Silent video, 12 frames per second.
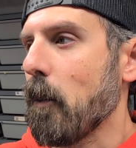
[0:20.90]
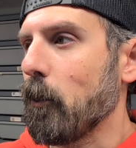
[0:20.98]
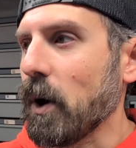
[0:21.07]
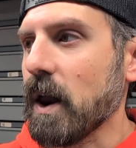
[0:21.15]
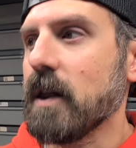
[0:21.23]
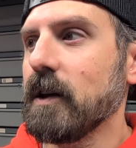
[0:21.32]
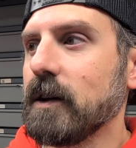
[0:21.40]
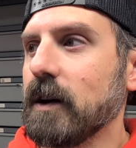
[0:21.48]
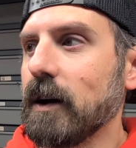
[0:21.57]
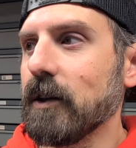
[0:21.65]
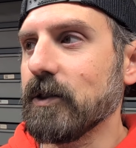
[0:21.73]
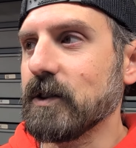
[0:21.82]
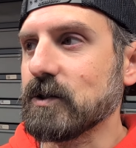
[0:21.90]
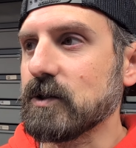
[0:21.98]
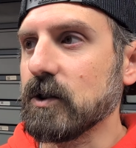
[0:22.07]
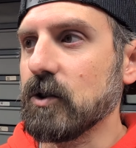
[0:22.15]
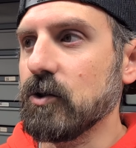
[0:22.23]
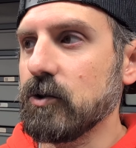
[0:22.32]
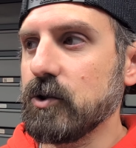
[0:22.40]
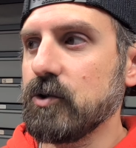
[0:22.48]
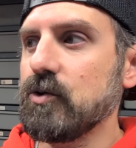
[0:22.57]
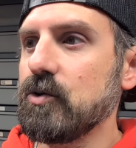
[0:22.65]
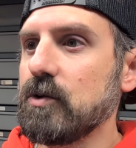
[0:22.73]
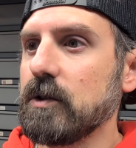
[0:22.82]
but this
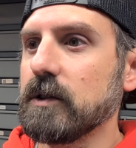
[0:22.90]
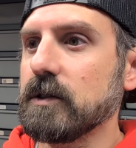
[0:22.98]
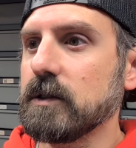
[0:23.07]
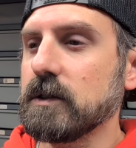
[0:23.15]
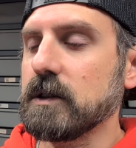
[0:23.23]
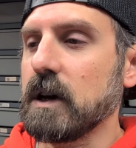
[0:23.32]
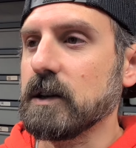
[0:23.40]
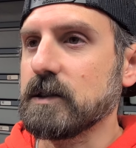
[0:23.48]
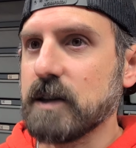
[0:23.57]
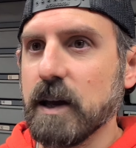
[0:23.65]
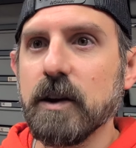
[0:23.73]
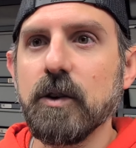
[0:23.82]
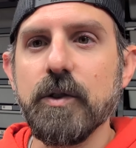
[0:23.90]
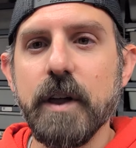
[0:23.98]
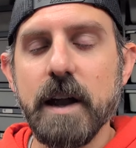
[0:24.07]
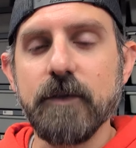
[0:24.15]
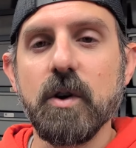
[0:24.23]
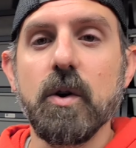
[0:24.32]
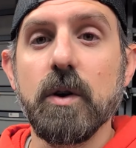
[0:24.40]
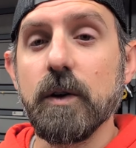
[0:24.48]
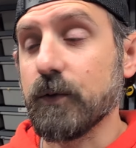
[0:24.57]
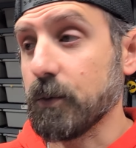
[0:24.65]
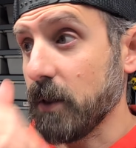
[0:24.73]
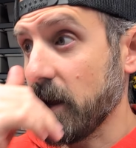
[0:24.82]
new sale that I have going on
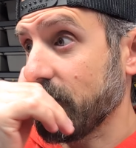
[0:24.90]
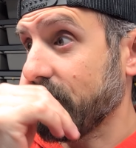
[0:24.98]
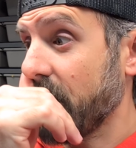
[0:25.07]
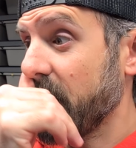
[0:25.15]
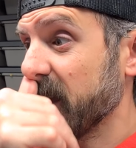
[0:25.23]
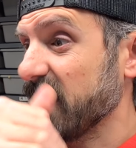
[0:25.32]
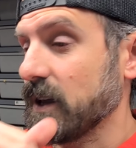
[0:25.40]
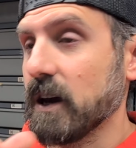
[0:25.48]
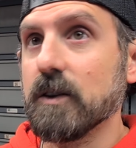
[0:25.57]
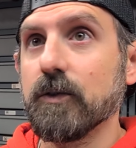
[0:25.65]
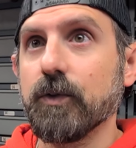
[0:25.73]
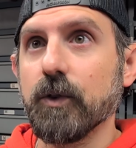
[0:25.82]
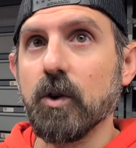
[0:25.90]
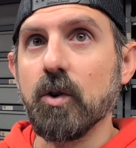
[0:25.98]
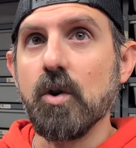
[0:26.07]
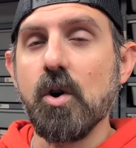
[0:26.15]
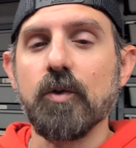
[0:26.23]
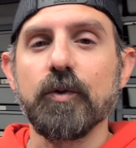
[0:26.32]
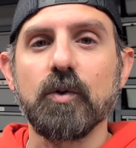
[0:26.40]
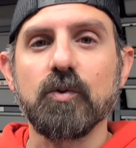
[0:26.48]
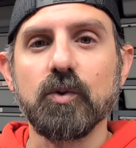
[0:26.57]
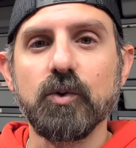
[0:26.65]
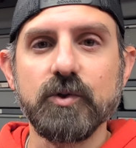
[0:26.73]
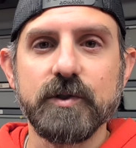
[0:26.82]
for Black Friday kind of
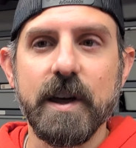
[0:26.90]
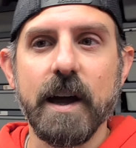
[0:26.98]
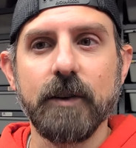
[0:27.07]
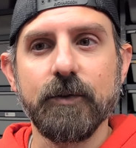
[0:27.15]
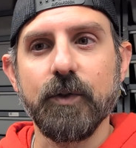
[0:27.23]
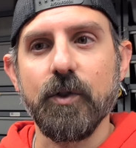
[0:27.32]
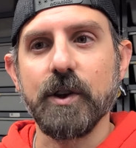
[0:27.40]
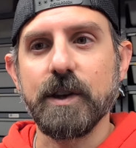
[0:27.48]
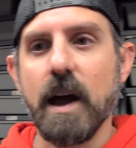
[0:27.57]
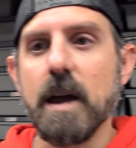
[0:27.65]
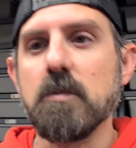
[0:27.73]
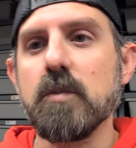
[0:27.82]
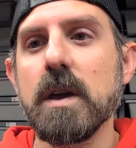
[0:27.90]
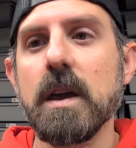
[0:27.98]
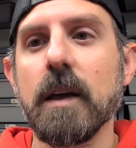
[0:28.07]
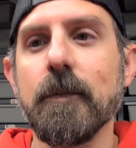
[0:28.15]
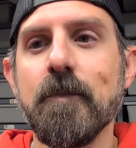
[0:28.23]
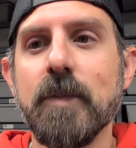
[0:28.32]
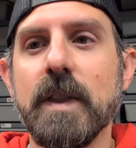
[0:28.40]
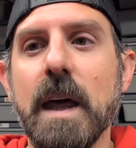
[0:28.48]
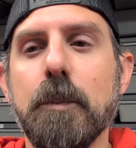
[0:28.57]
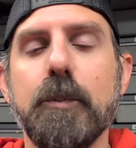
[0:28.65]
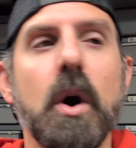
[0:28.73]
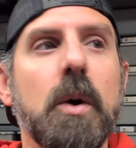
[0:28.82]
overrules that for the time being.
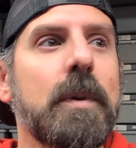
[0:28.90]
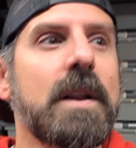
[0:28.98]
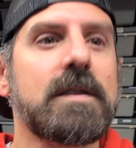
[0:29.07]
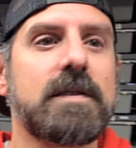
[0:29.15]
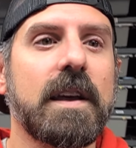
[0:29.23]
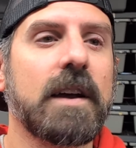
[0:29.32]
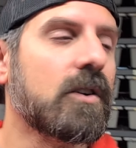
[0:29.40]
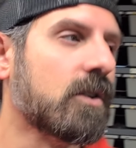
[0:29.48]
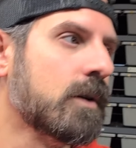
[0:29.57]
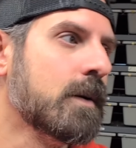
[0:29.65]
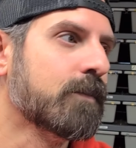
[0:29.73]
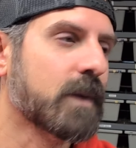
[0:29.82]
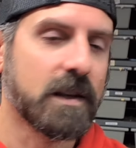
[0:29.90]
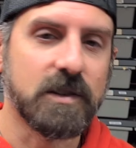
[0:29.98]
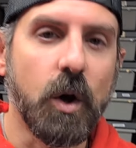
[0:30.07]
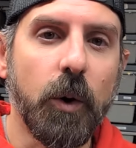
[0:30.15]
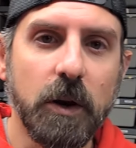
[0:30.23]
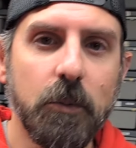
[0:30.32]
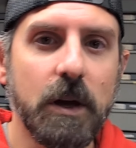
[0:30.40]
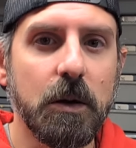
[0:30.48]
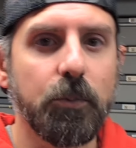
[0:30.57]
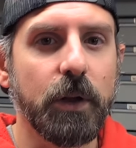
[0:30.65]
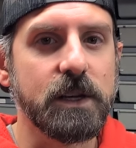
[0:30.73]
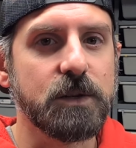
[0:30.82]
That permanent sale is going to be
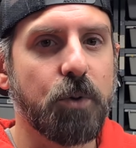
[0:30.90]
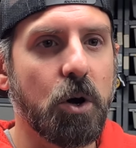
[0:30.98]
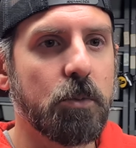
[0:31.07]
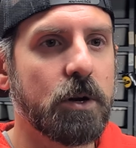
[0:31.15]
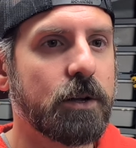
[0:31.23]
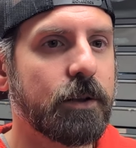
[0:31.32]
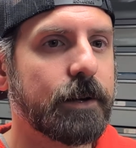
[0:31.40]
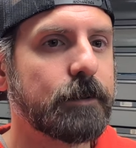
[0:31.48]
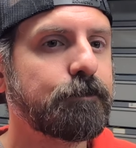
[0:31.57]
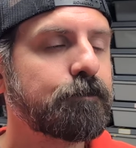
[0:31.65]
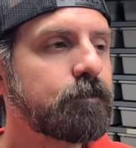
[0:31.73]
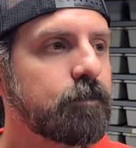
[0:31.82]
in place permanently,